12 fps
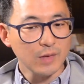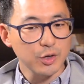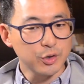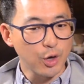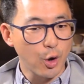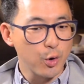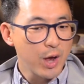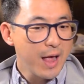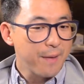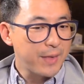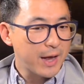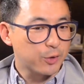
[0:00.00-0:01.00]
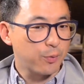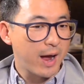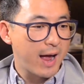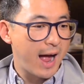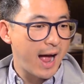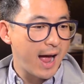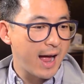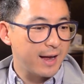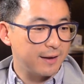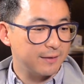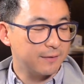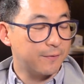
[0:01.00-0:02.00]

So that's why I,